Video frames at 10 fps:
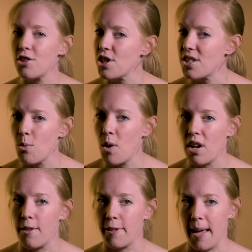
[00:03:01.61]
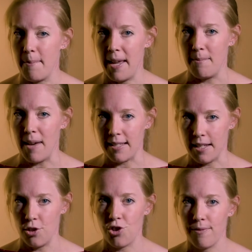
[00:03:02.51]
just a one-off campaign
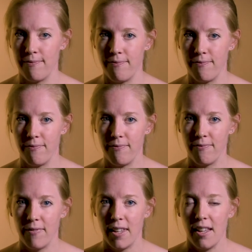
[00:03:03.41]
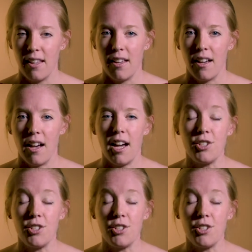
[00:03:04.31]
message. A